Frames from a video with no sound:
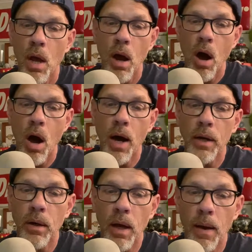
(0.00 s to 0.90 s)

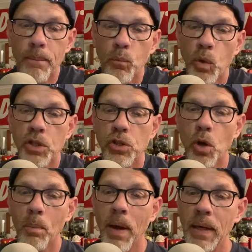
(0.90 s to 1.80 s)
on um, which
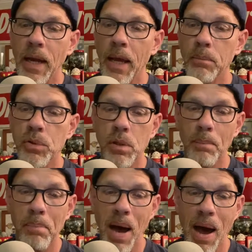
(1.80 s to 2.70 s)
domain names to
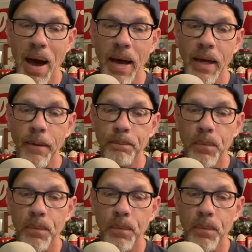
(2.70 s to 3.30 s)
buy.